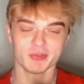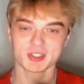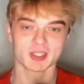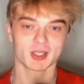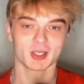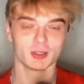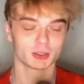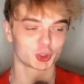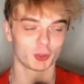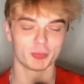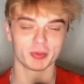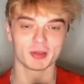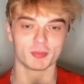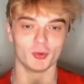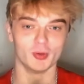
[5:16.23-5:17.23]
single
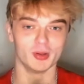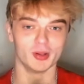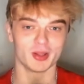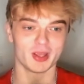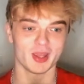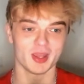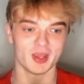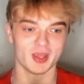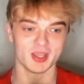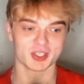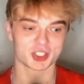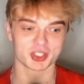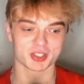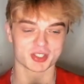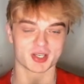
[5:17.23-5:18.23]
shopping mall,
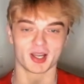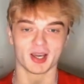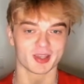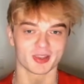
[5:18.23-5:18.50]
it's just like